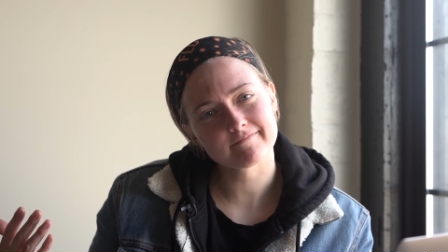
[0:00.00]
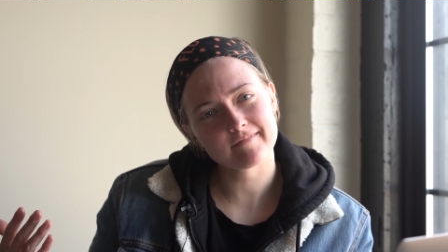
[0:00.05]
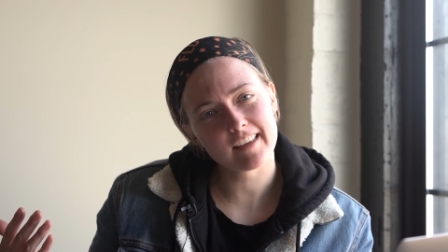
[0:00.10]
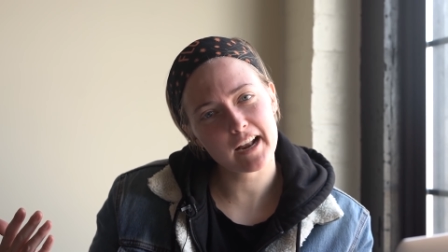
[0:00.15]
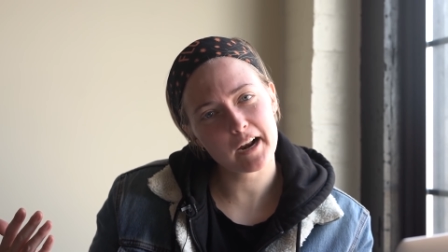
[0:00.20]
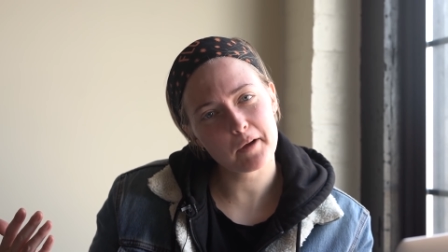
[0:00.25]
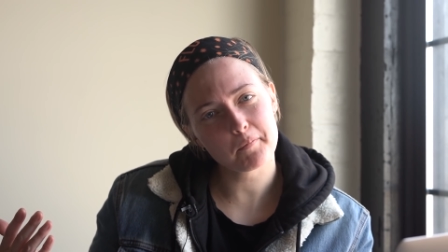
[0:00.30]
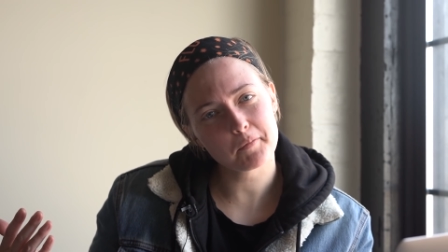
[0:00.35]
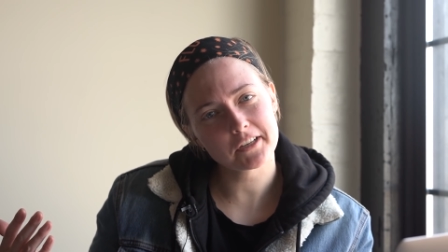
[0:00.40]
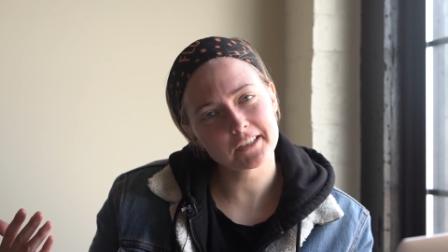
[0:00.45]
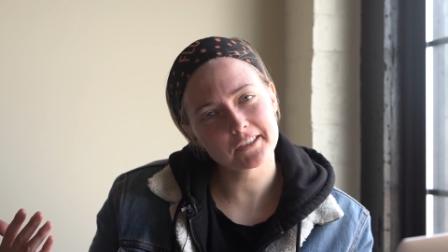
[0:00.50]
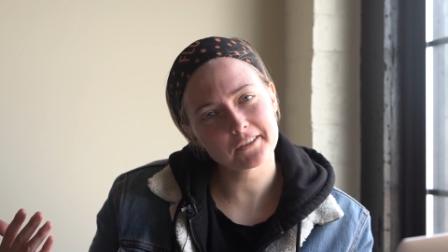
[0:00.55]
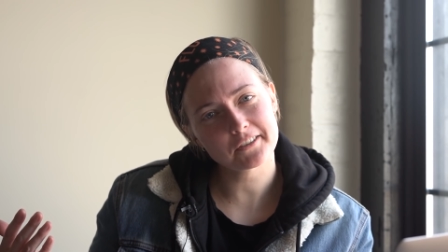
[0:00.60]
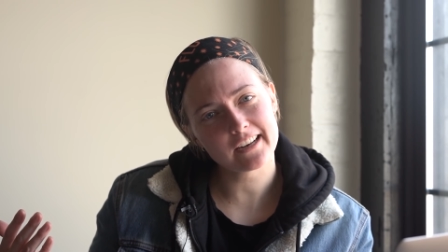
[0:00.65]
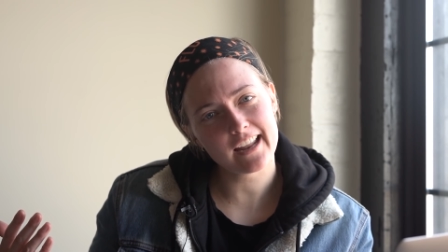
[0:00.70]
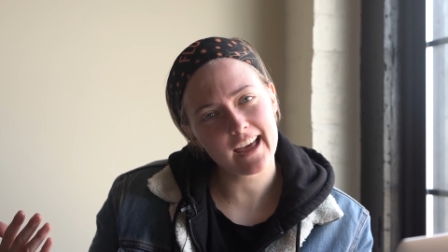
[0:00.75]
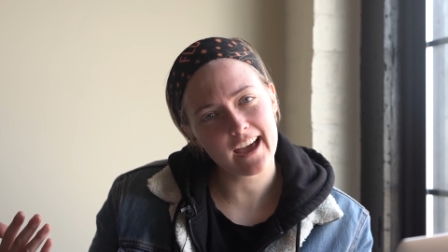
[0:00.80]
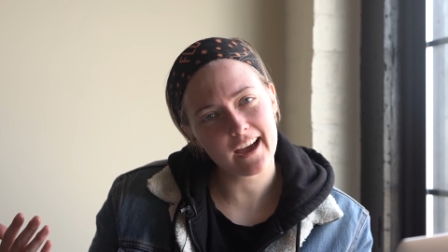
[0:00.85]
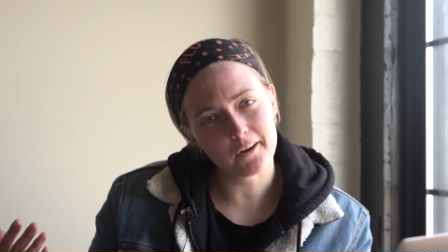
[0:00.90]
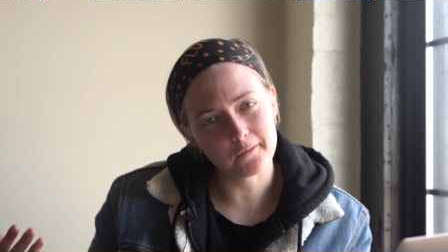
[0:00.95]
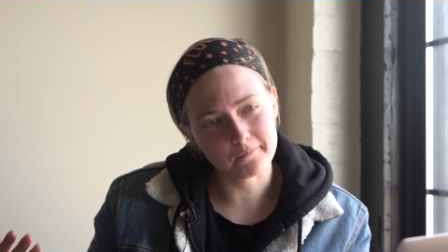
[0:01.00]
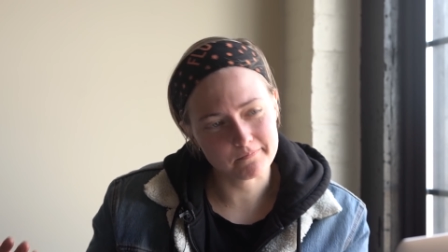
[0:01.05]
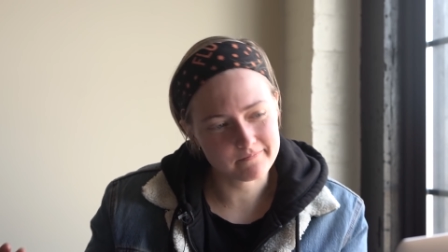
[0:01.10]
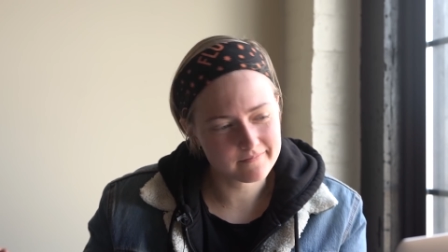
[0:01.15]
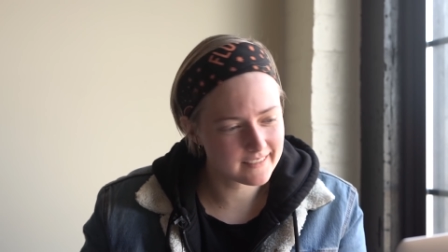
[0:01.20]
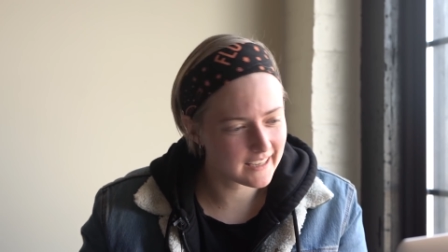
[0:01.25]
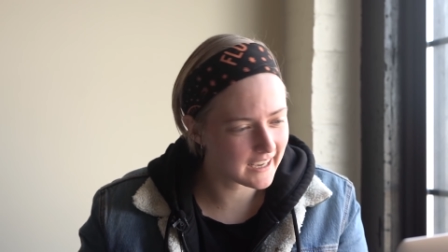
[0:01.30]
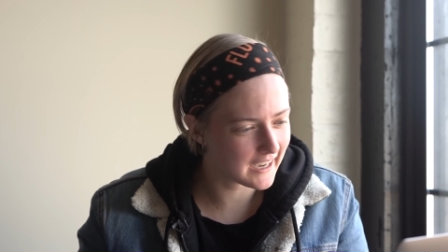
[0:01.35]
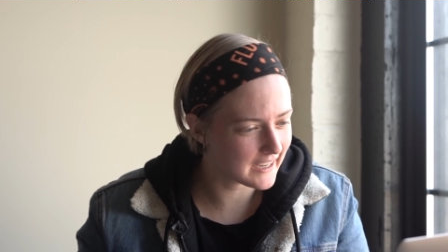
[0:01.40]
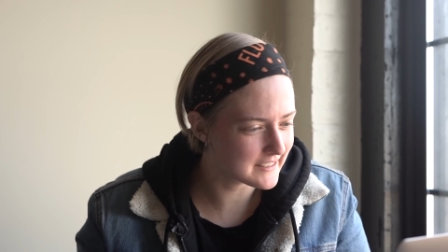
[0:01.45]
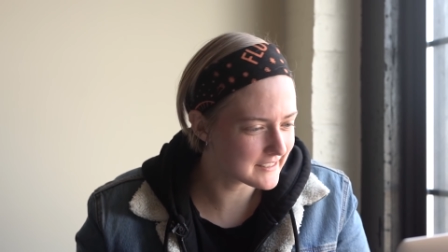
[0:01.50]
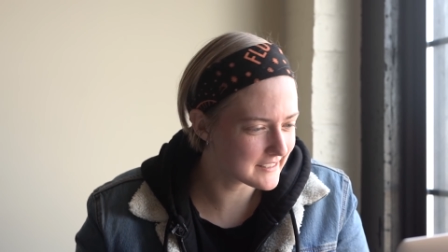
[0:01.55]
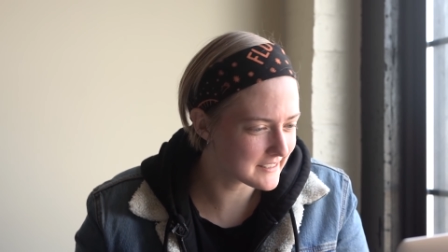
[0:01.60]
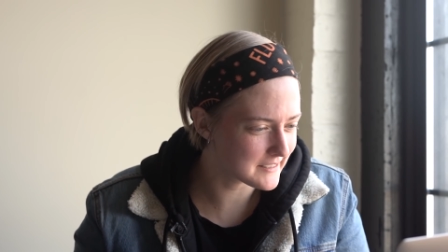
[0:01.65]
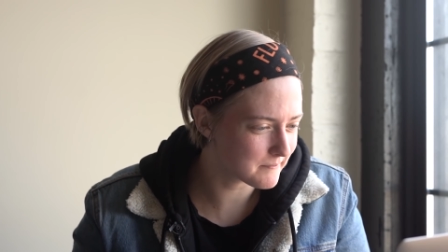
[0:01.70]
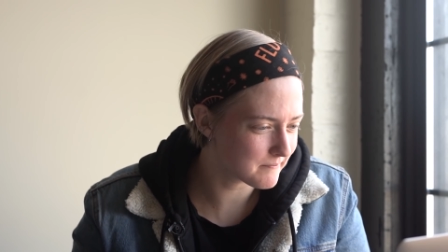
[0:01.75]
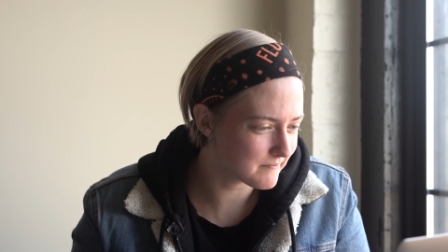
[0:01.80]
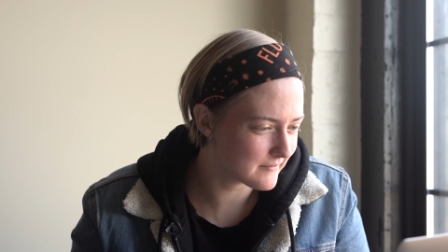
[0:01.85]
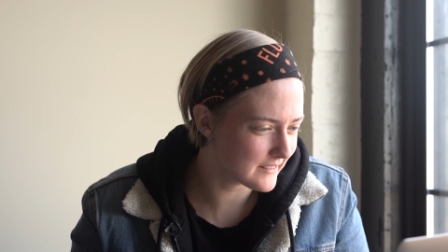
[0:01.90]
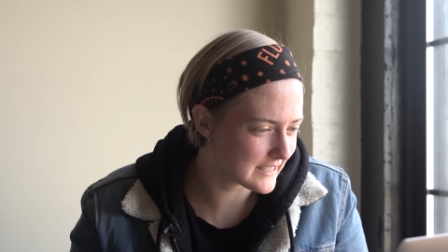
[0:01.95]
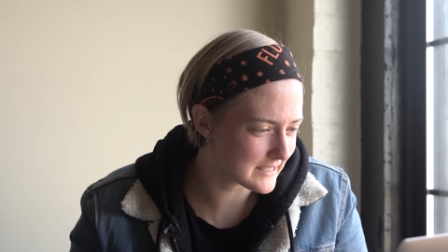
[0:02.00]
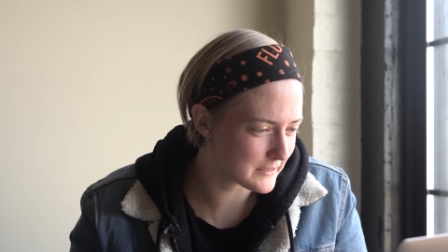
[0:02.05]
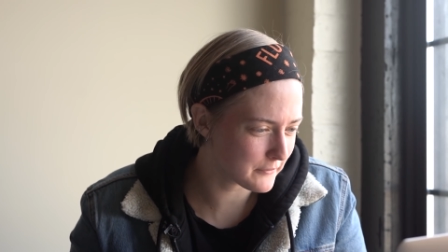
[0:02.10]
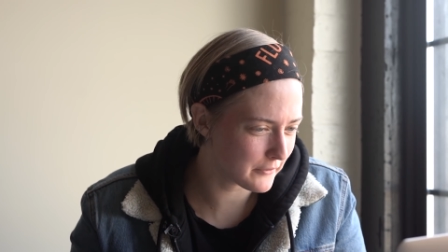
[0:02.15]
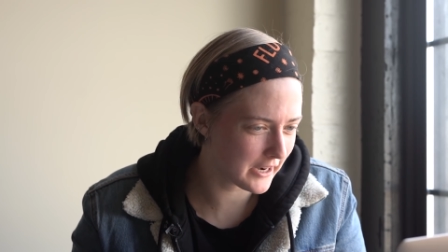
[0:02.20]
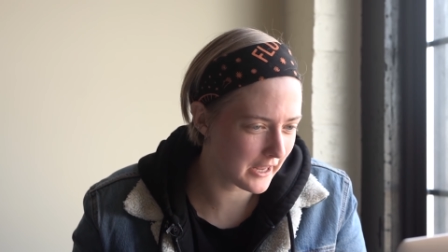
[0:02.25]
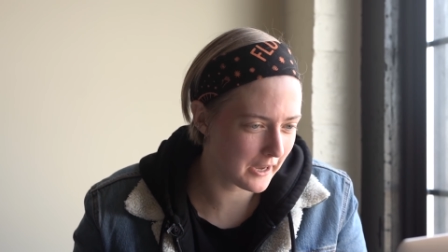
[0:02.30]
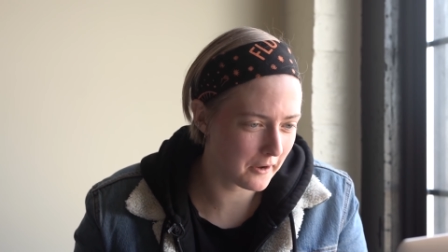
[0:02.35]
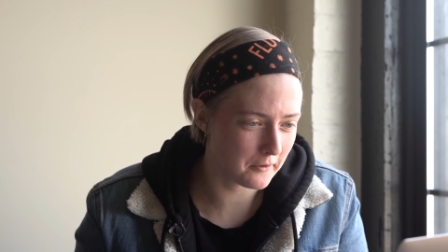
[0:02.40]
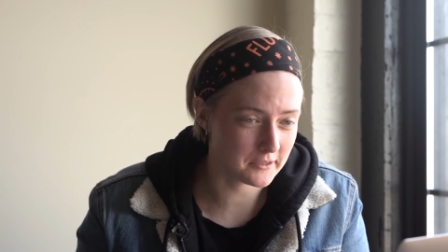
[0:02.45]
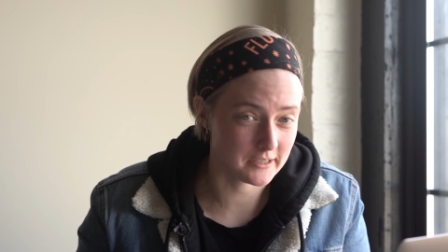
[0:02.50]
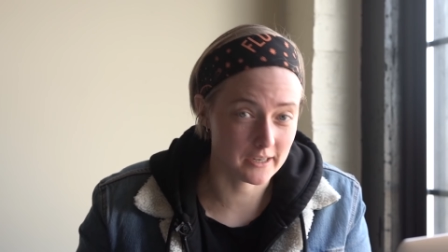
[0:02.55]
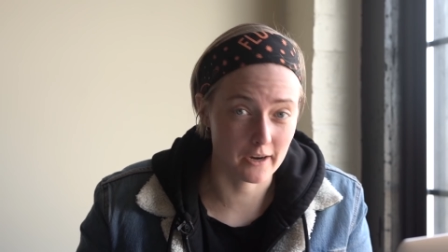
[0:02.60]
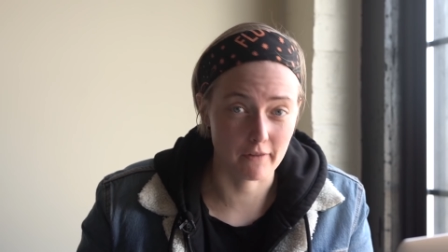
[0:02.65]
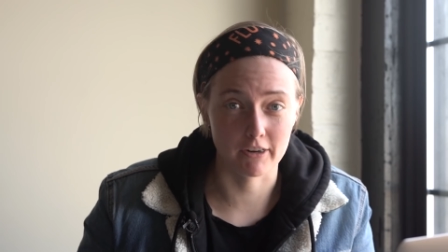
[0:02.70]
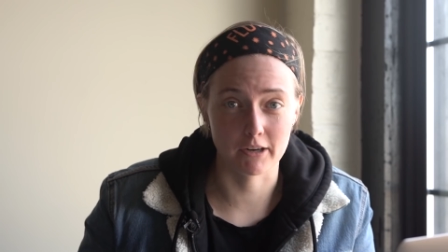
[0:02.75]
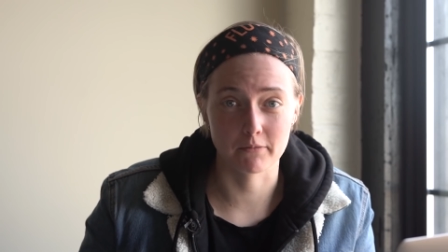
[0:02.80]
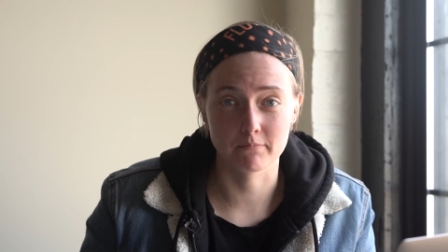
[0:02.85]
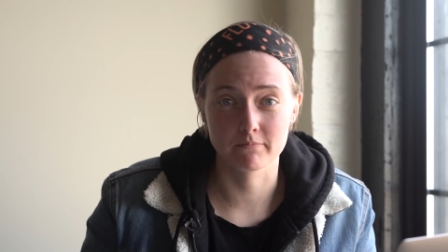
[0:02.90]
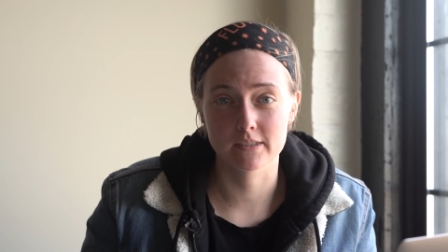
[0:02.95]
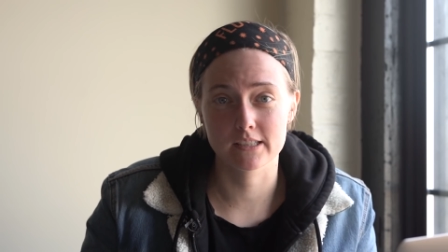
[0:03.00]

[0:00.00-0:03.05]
And I'm gonna do it now because this video is over.